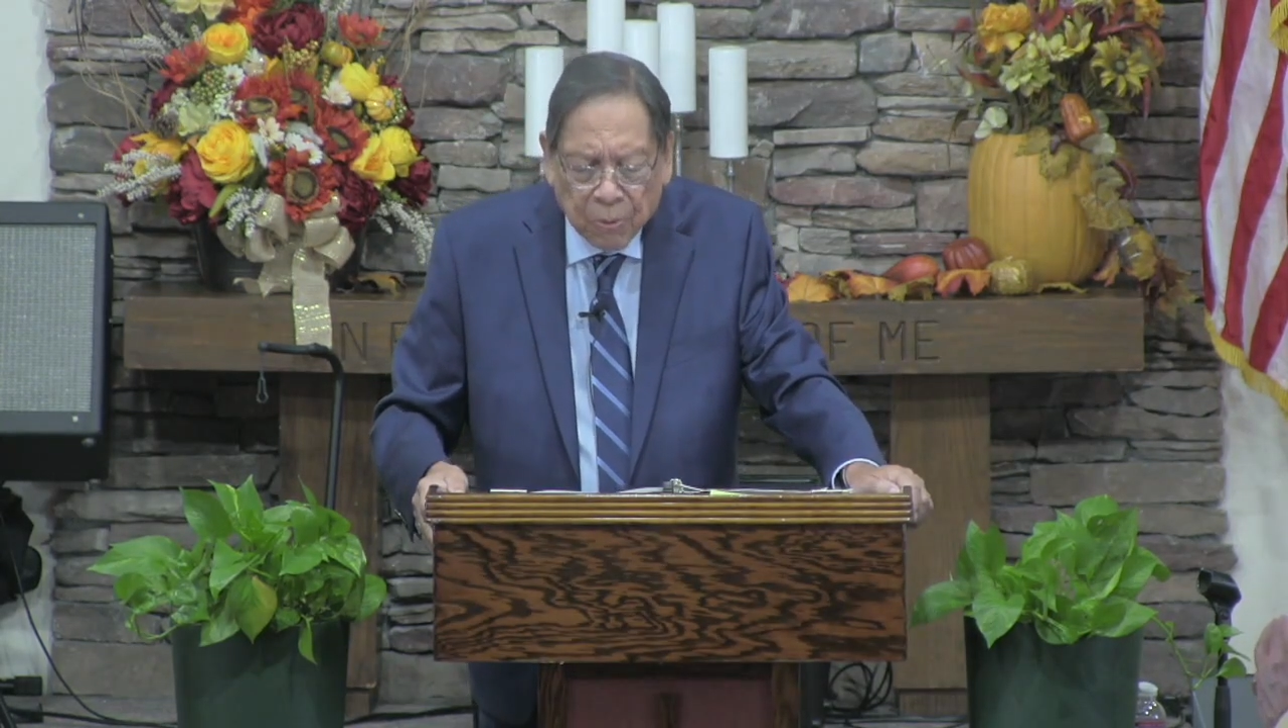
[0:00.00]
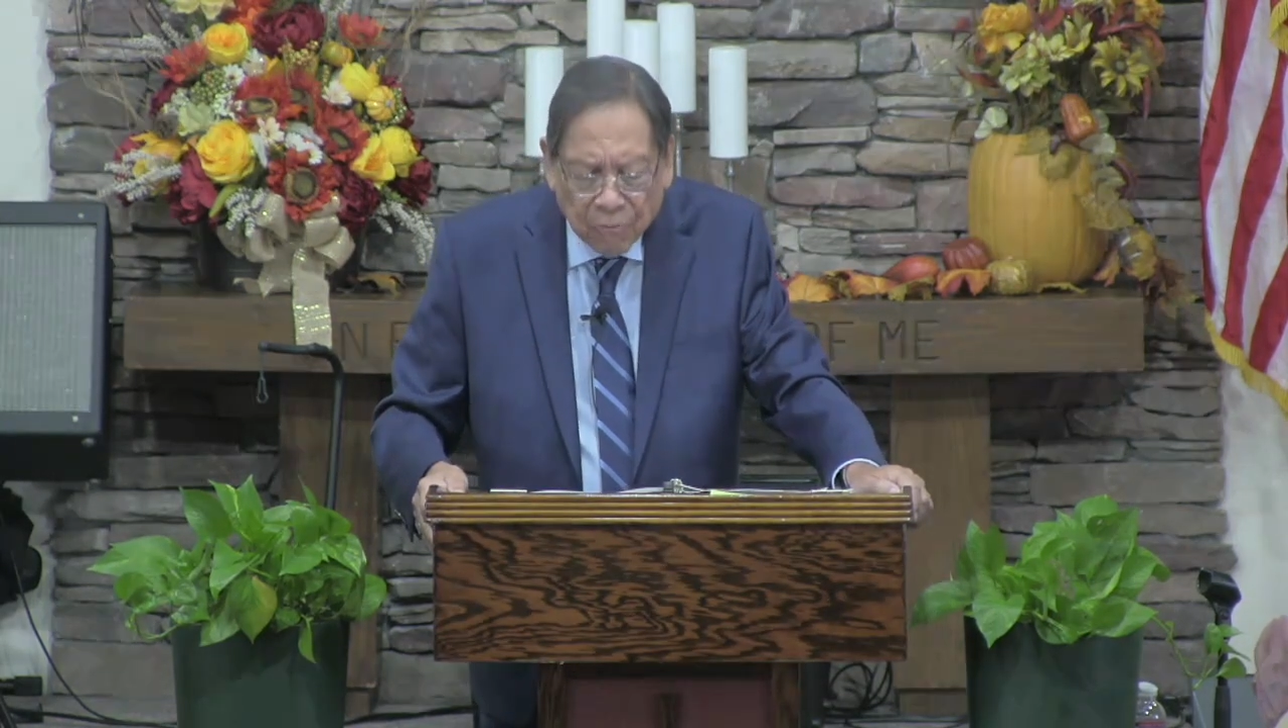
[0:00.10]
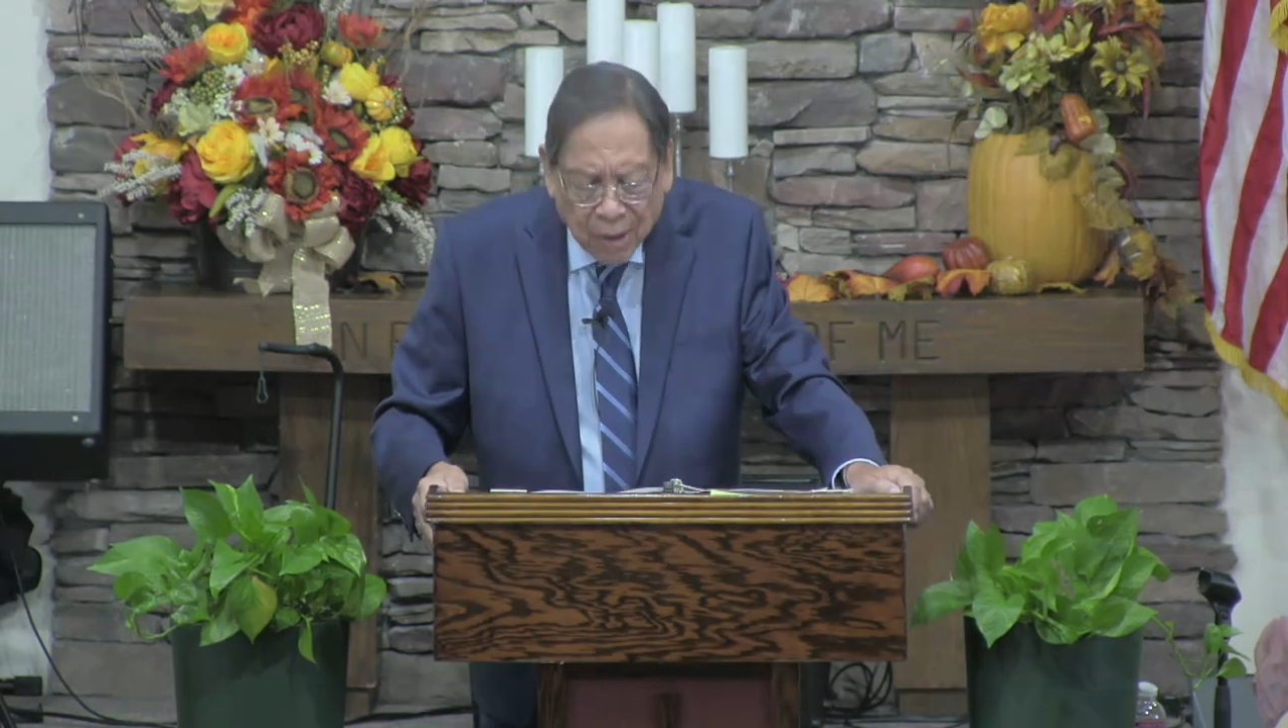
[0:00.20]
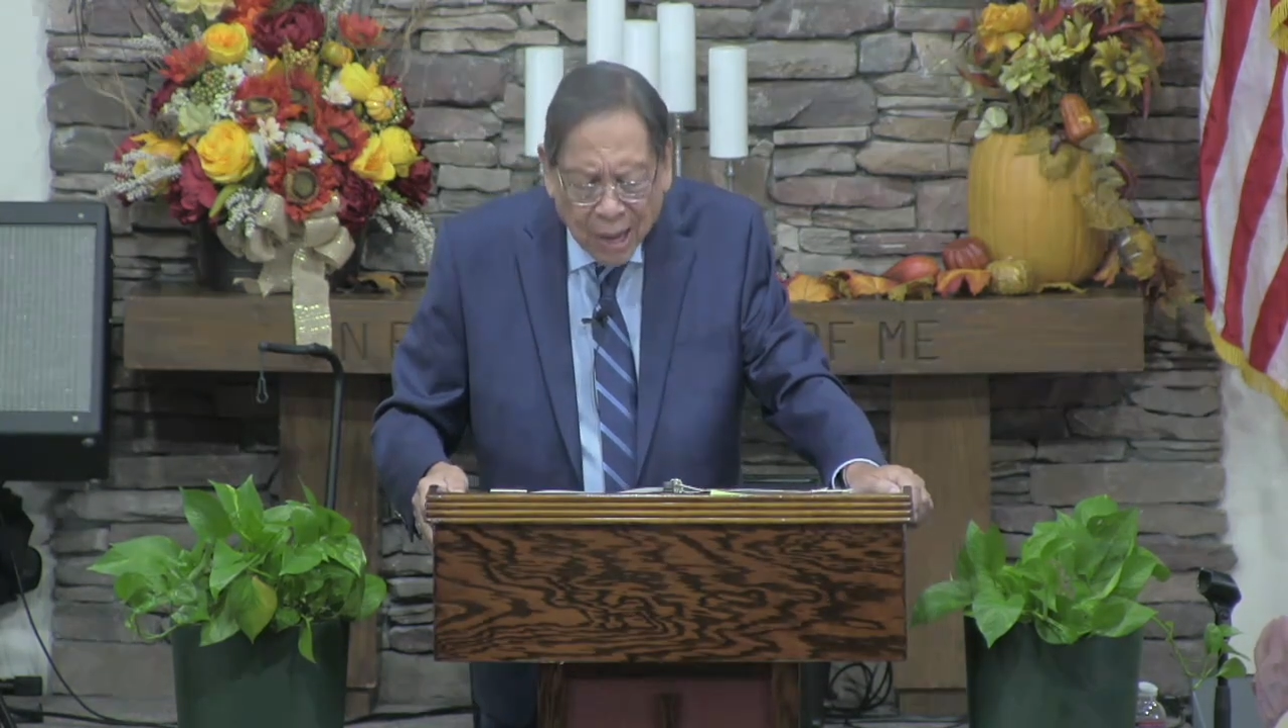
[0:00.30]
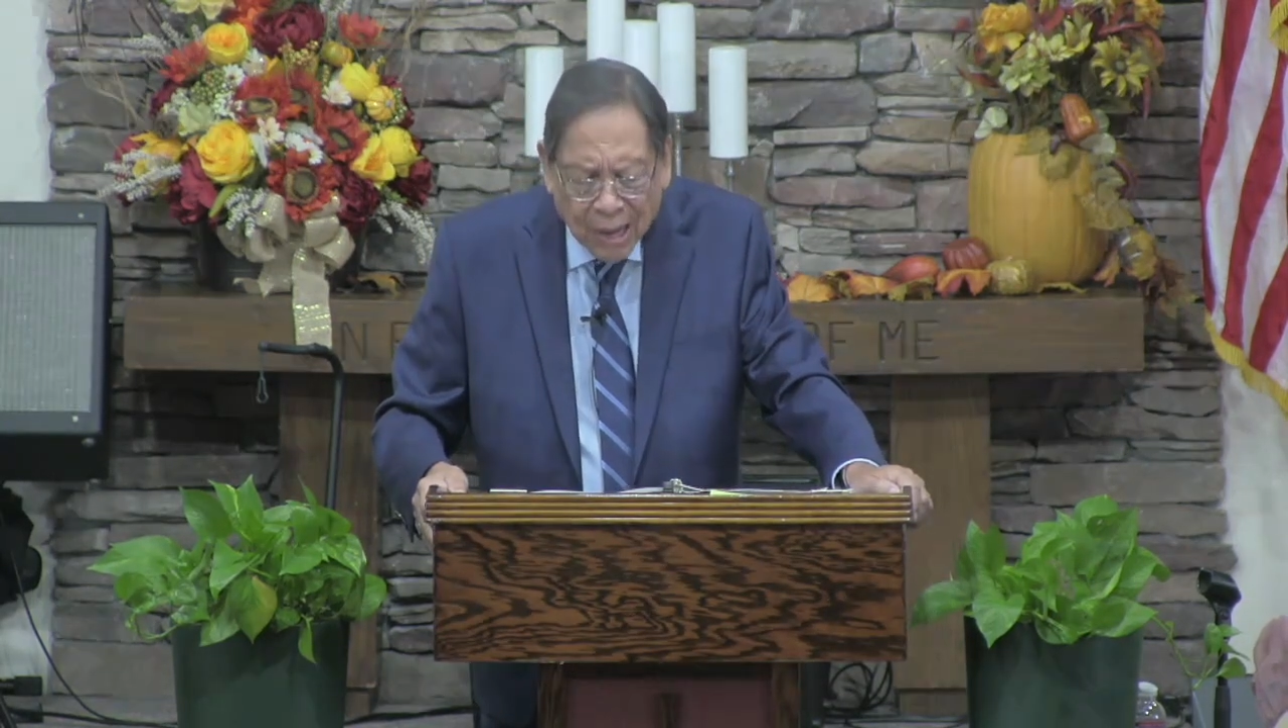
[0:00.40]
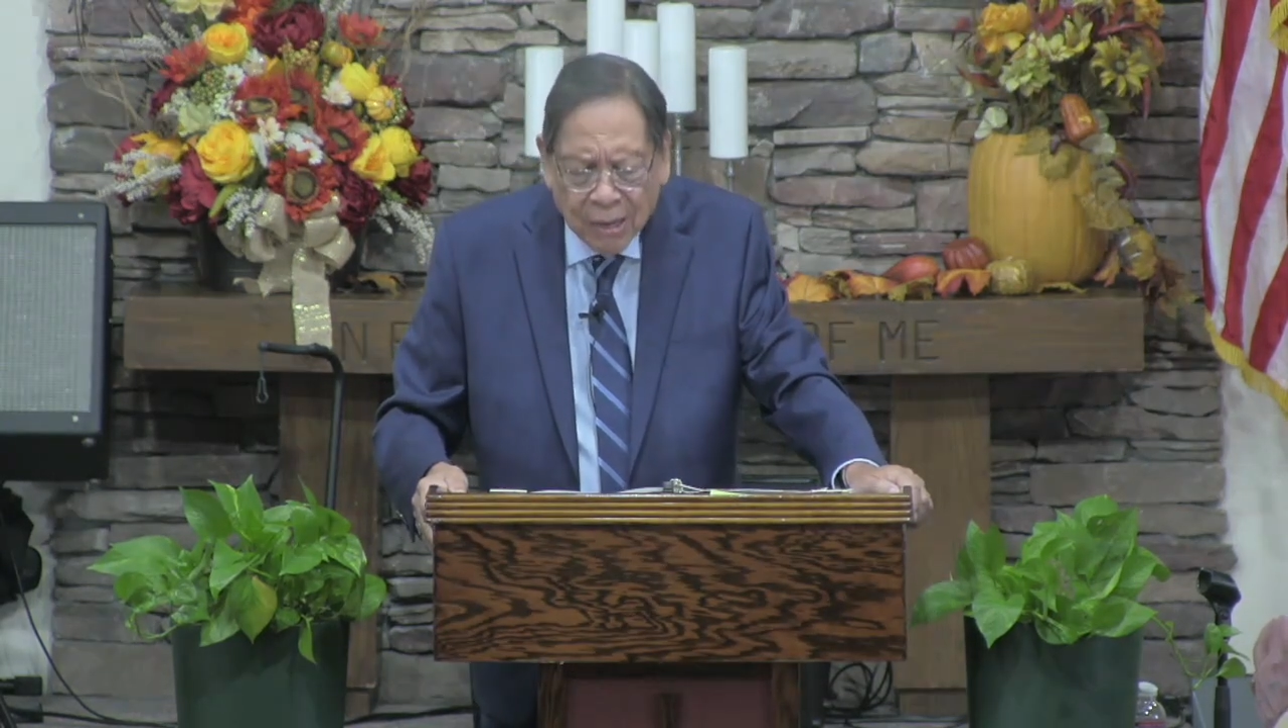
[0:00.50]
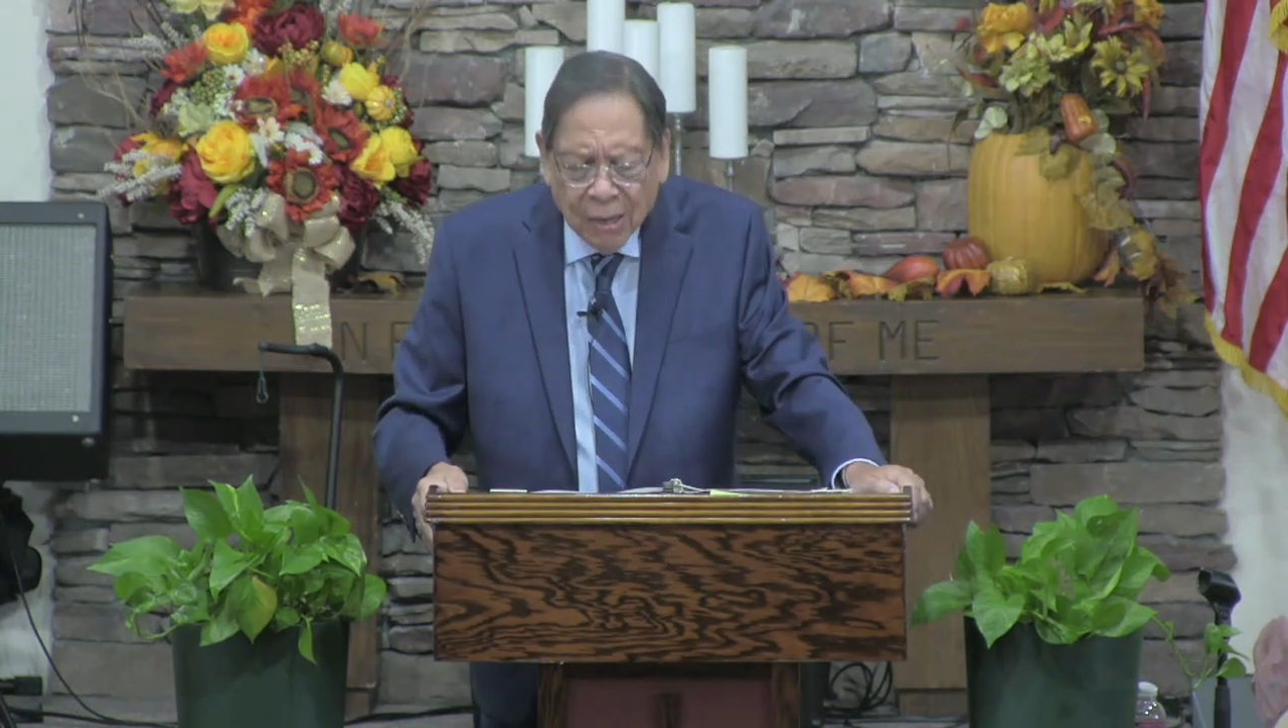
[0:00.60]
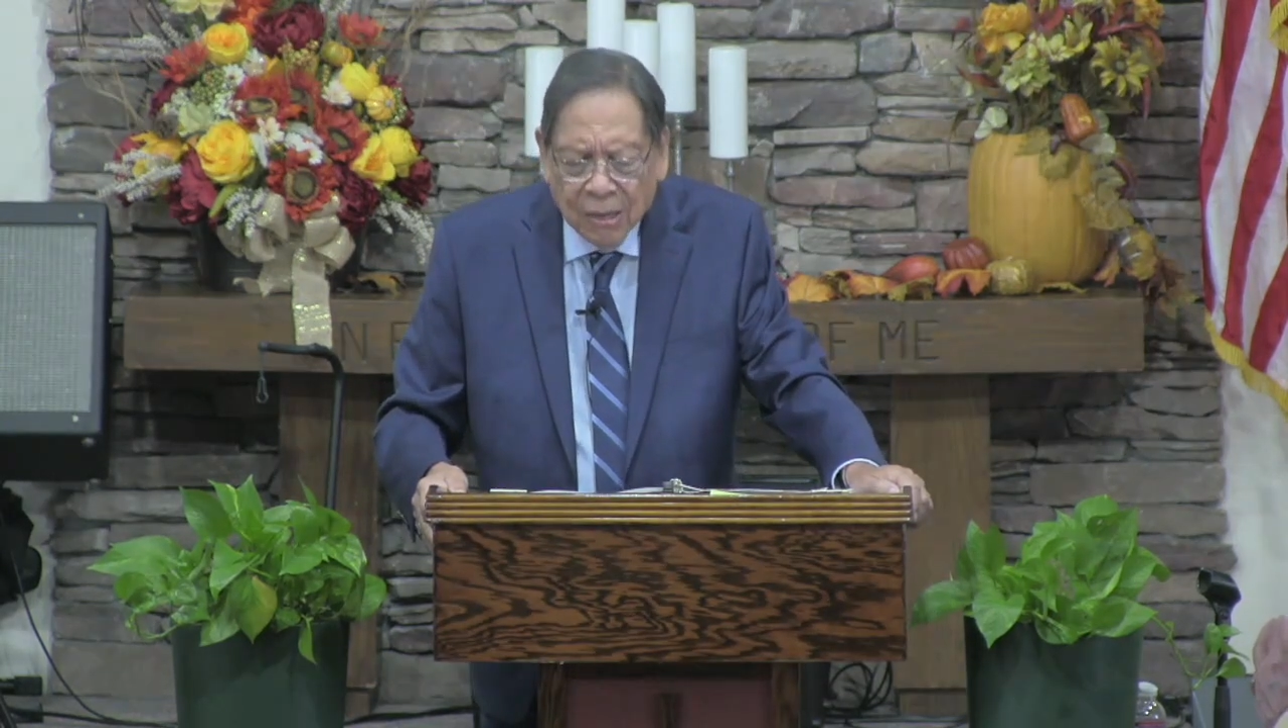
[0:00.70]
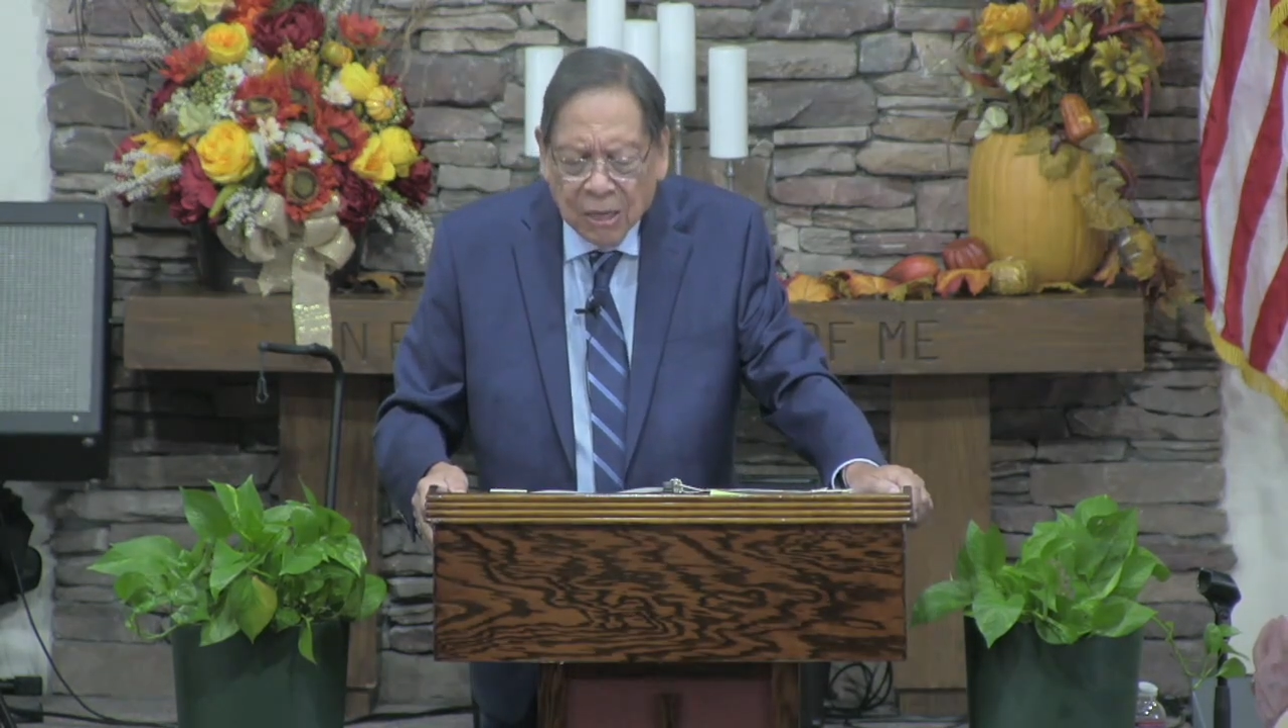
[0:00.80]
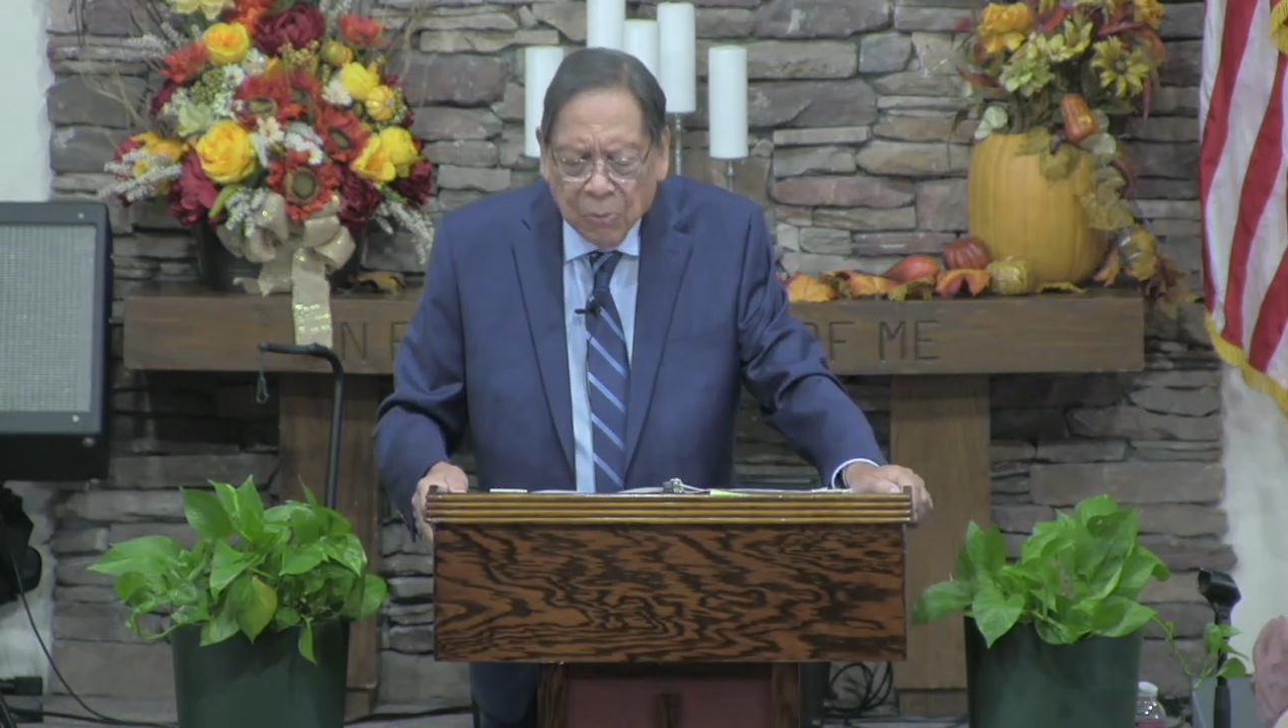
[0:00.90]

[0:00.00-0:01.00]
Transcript: provide.